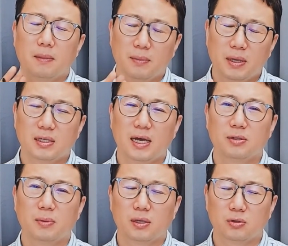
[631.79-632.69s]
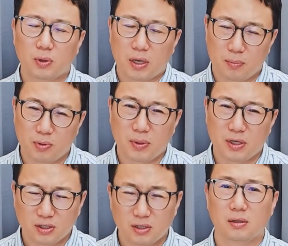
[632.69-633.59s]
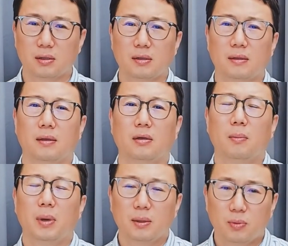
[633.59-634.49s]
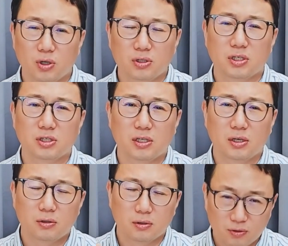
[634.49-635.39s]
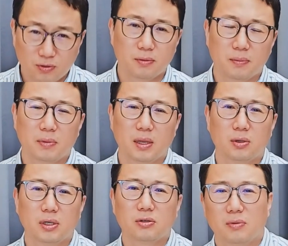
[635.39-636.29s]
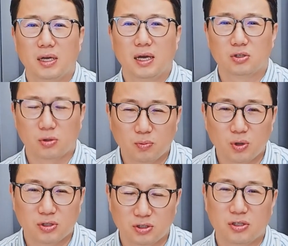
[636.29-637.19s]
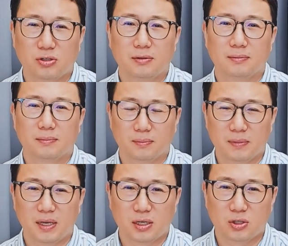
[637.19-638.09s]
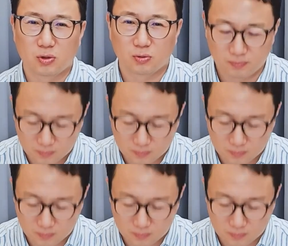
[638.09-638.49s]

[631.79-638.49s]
these aspects when implementing supply policies and various financial policies. Thank you.